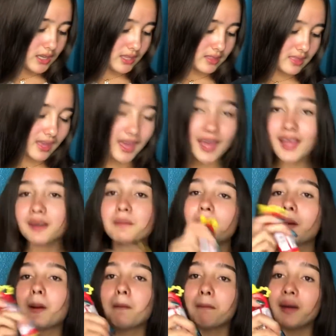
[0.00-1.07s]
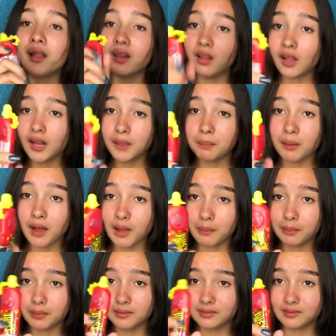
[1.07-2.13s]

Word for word: And then my lollipop.